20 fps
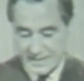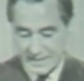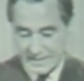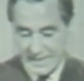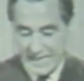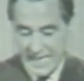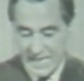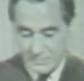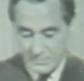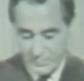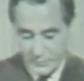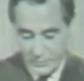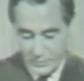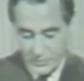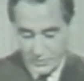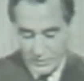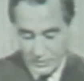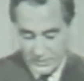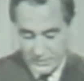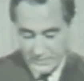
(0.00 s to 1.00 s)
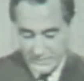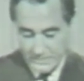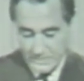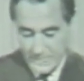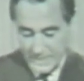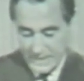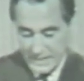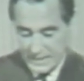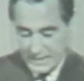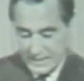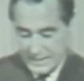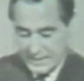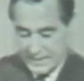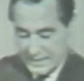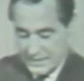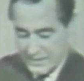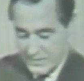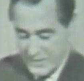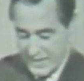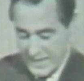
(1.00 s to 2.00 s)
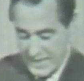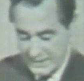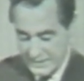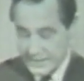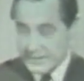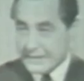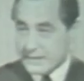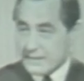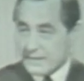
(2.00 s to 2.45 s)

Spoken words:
lead ball, then